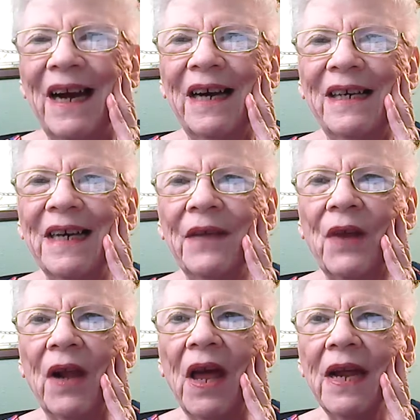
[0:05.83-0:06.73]
Uh, hit
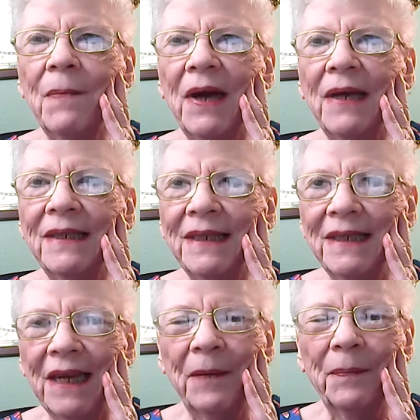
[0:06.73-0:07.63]
the like button
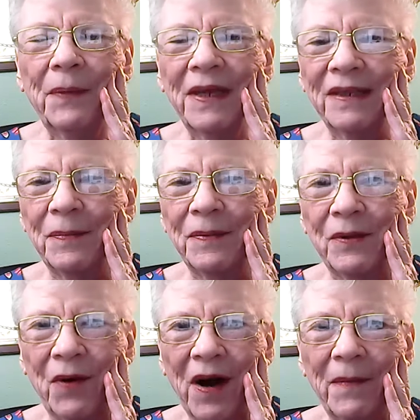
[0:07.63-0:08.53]
and please
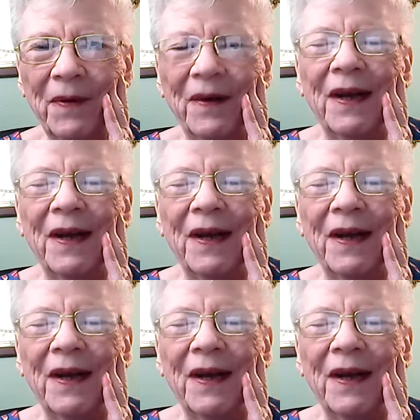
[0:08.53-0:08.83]
subscribe.